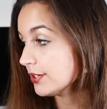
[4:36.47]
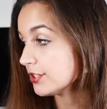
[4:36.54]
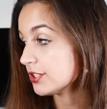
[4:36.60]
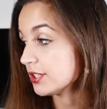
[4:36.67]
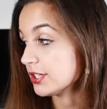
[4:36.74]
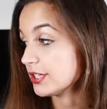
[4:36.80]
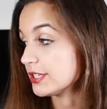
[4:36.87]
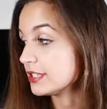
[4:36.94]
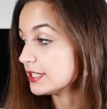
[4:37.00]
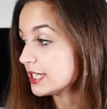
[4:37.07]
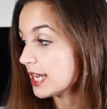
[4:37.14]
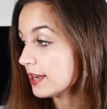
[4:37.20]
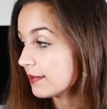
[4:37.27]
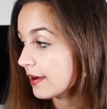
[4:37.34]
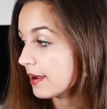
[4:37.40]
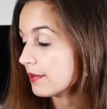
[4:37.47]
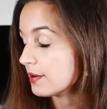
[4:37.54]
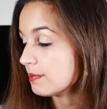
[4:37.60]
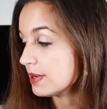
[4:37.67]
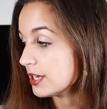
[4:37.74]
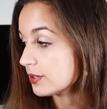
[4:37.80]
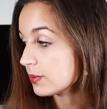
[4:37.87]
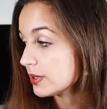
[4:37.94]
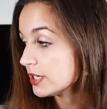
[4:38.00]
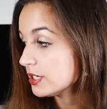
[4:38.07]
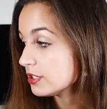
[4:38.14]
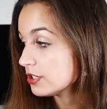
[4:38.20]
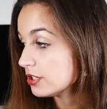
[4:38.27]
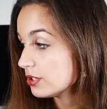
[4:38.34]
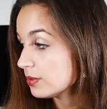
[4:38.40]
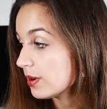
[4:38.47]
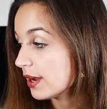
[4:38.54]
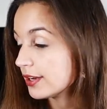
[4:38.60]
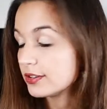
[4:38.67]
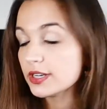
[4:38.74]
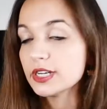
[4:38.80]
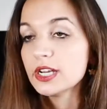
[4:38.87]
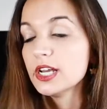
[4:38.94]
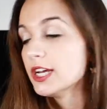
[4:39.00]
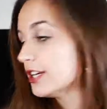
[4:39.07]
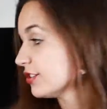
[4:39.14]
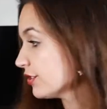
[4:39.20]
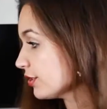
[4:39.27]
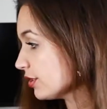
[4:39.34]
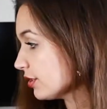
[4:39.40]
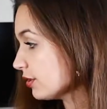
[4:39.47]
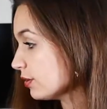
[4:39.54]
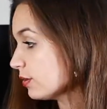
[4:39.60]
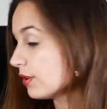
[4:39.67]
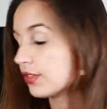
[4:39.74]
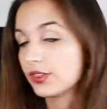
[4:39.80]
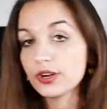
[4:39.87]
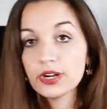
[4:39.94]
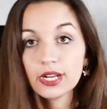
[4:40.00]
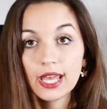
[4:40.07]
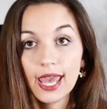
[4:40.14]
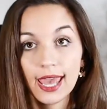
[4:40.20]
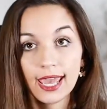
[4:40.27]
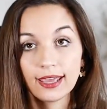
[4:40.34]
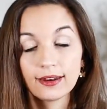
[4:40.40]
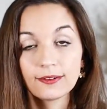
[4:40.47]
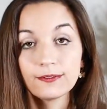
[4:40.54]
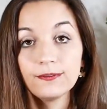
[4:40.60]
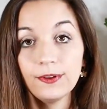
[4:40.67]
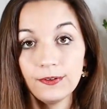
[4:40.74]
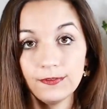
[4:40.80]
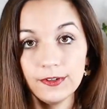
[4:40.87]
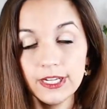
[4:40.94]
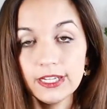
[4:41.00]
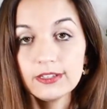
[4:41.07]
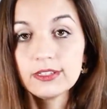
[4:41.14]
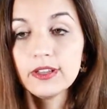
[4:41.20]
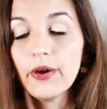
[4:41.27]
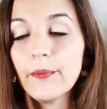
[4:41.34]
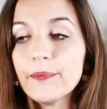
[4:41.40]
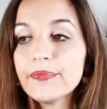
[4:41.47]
So your day rate would be $2,200 to $3,850. So